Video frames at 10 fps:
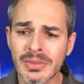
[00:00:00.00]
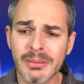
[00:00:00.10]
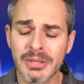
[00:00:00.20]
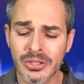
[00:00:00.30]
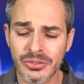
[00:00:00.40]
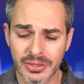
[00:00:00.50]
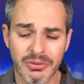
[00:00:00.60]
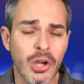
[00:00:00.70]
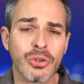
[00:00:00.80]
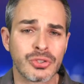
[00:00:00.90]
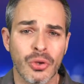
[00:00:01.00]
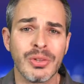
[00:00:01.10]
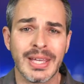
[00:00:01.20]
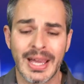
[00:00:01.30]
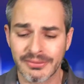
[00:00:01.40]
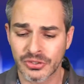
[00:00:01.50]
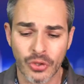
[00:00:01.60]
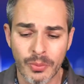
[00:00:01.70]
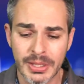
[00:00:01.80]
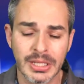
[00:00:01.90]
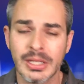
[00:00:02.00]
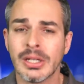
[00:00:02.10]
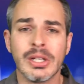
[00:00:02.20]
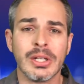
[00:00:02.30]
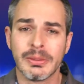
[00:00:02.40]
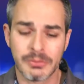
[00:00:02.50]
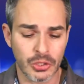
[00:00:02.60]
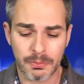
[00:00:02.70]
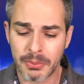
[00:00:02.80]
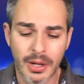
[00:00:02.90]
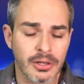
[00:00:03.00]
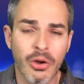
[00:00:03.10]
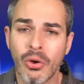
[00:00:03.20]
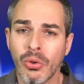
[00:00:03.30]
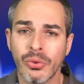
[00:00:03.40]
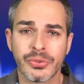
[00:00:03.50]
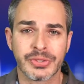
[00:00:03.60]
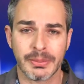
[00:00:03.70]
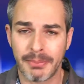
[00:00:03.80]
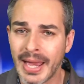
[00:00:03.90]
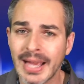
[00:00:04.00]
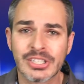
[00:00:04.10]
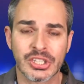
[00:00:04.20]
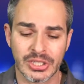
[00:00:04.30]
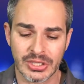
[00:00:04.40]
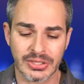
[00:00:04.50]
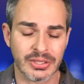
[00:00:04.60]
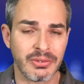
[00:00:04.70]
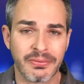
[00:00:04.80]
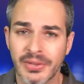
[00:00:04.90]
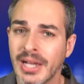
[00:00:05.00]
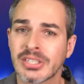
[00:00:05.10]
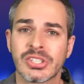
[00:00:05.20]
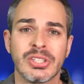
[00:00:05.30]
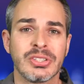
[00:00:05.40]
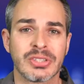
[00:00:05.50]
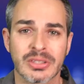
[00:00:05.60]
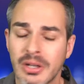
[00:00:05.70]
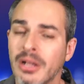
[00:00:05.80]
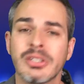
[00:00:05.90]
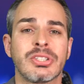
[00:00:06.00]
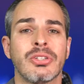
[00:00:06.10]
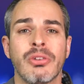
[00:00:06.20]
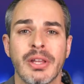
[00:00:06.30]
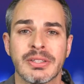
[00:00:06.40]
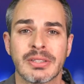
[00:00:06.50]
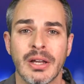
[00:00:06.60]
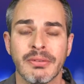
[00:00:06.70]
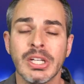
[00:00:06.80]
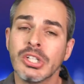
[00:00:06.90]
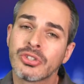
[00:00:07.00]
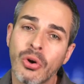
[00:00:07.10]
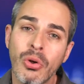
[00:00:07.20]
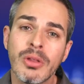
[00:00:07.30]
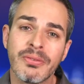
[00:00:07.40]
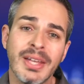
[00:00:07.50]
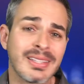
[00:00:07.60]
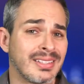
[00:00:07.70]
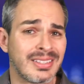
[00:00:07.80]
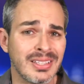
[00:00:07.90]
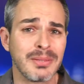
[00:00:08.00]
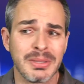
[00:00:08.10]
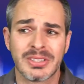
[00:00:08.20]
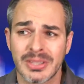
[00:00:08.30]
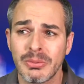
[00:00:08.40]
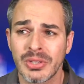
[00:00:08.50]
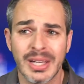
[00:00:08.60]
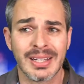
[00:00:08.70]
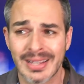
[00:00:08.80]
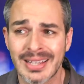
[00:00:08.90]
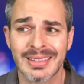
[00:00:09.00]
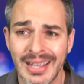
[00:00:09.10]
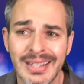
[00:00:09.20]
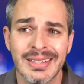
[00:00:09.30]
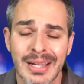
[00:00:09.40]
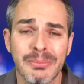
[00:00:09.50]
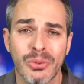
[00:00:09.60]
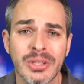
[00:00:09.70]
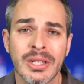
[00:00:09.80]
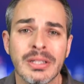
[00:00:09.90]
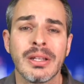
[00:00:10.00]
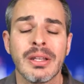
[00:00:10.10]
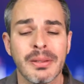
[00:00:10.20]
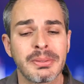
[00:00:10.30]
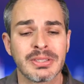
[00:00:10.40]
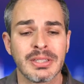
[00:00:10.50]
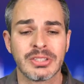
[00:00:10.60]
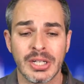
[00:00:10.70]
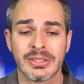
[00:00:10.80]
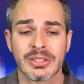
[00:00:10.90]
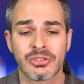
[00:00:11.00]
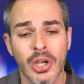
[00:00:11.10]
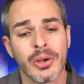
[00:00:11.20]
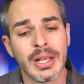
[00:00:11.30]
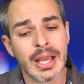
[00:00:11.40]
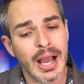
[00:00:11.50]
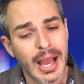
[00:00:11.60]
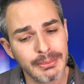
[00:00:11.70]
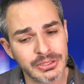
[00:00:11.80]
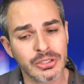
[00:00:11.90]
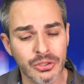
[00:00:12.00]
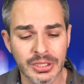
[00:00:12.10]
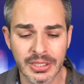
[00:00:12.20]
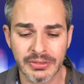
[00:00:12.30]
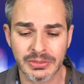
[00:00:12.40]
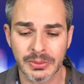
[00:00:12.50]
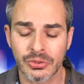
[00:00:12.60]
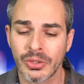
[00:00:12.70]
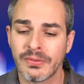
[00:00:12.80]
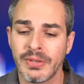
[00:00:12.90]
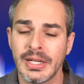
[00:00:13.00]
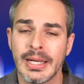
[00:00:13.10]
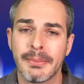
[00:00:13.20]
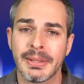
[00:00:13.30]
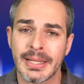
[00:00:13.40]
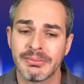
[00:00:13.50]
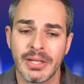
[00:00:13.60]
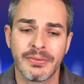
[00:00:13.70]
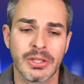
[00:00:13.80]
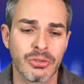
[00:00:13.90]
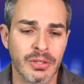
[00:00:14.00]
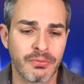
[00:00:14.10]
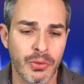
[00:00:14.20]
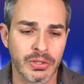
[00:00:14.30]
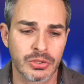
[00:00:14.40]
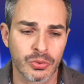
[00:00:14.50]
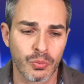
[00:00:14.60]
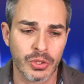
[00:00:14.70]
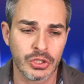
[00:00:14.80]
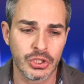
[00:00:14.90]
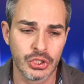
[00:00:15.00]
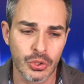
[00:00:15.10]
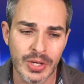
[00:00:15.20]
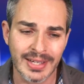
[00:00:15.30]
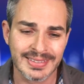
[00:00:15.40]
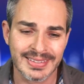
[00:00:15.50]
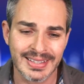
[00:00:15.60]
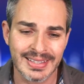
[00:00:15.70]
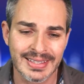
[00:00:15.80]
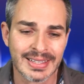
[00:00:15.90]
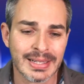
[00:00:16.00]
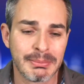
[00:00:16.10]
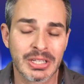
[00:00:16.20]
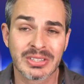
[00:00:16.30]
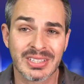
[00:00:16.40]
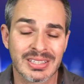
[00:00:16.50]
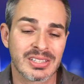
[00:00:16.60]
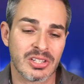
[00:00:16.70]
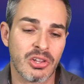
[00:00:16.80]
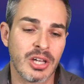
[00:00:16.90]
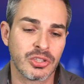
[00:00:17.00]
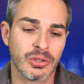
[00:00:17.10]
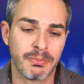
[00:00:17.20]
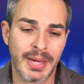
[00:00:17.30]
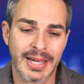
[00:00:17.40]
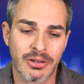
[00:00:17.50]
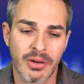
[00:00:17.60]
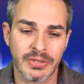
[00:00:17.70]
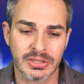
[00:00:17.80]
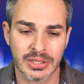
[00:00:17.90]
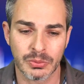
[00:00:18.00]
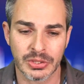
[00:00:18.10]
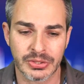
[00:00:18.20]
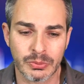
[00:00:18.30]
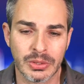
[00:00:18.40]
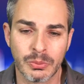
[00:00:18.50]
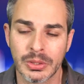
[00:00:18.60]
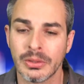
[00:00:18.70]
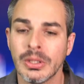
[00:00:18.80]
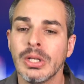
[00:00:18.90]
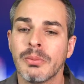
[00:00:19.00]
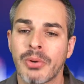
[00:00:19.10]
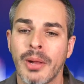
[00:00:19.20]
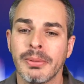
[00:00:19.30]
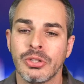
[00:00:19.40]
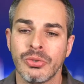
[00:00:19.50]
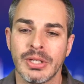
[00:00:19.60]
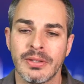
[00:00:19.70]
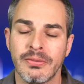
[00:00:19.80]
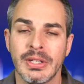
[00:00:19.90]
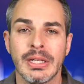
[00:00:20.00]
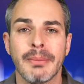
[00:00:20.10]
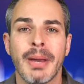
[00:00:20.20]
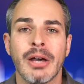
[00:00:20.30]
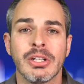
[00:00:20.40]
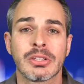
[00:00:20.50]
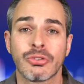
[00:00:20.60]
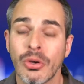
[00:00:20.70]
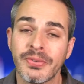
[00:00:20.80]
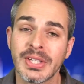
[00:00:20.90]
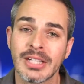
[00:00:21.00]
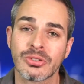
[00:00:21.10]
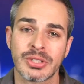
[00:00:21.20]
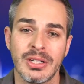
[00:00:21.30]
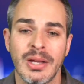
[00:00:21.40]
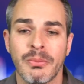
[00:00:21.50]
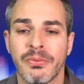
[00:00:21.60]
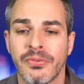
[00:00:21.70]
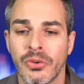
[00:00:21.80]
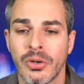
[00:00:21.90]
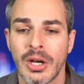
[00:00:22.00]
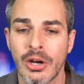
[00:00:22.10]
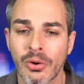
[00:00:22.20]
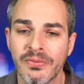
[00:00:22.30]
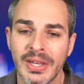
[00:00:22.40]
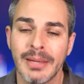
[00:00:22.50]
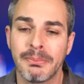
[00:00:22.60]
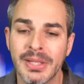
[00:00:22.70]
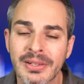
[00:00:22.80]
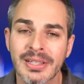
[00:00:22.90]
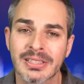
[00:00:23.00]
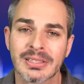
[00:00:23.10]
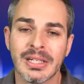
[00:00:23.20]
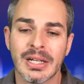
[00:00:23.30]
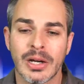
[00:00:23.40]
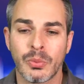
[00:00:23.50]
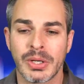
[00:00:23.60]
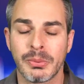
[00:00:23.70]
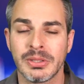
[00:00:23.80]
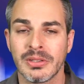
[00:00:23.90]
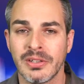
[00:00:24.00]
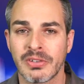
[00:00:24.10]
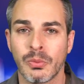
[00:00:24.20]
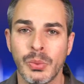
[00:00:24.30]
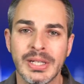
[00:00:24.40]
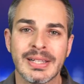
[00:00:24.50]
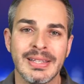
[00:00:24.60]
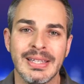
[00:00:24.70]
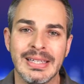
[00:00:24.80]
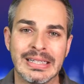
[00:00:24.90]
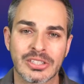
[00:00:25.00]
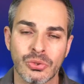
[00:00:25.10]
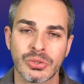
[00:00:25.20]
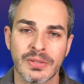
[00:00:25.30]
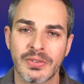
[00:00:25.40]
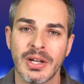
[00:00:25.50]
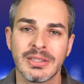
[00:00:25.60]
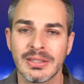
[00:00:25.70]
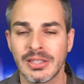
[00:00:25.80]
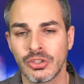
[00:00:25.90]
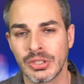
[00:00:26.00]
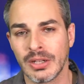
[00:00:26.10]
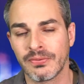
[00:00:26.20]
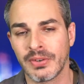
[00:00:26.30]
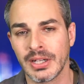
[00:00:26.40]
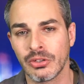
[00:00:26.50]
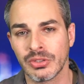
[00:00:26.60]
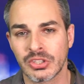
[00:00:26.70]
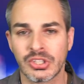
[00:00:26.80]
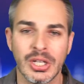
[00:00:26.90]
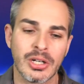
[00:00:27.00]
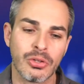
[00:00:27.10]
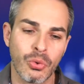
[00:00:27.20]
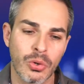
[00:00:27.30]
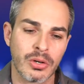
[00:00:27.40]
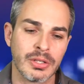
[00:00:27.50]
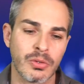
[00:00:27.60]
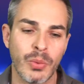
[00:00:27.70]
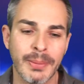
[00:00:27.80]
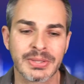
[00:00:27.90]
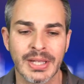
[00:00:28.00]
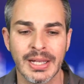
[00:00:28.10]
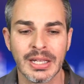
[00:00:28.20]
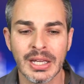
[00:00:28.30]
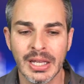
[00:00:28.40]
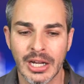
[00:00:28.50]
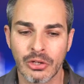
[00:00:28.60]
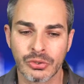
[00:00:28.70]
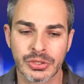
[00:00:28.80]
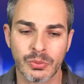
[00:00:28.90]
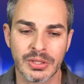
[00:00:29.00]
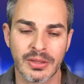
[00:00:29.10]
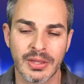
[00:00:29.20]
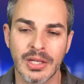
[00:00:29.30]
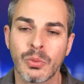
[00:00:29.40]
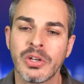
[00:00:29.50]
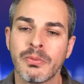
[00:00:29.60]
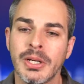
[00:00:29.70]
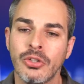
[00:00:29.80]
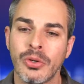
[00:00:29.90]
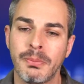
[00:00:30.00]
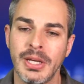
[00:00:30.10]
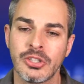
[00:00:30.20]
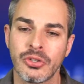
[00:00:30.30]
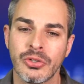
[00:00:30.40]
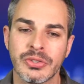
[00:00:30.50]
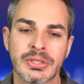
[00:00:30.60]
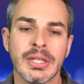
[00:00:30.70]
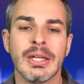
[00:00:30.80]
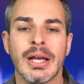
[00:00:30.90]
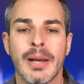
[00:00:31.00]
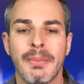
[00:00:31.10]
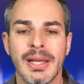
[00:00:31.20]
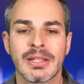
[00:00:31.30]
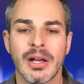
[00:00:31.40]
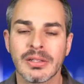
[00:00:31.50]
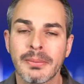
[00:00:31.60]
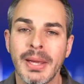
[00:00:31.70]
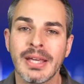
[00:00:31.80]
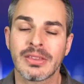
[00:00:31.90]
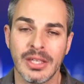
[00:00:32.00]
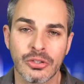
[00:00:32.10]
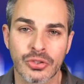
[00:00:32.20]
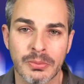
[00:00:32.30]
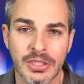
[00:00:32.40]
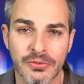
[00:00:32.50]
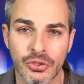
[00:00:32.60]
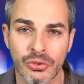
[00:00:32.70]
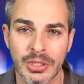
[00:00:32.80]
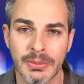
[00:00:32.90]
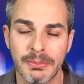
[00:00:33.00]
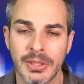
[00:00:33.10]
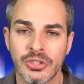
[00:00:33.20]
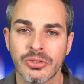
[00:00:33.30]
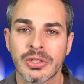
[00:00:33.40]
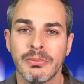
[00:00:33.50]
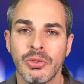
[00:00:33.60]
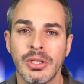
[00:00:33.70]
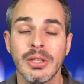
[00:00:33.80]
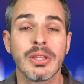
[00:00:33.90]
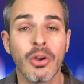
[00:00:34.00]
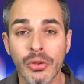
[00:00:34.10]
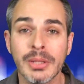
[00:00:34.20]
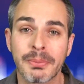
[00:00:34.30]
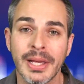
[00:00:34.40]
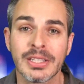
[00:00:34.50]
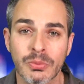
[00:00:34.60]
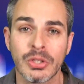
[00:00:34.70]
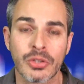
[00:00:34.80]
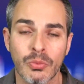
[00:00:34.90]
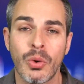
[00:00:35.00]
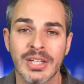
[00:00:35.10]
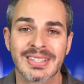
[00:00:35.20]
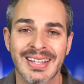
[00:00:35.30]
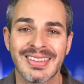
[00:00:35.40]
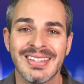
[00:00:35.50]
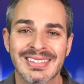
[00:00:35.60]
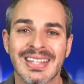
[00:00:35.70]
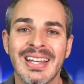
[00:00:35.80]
because the roads only have so many, you know, potholes and patches and reflections and colors and all that stuff. So all of that can still be simulated, like 99.99% chances. So I'm still going to give this one to NVIDIA, but I'm definitely looking forward to what you guys think, because this is a lot to unpack. Obviously, we'll probably do another video about it. Don't forget to sign up for our VIP list, where we deliver weekly exclusive content that you can find on this channel or on our website. And I also want to thank one of my newer Patreons, Mike Calderbank. Thank you so much for joining my Patreon community, the only place where you can watch this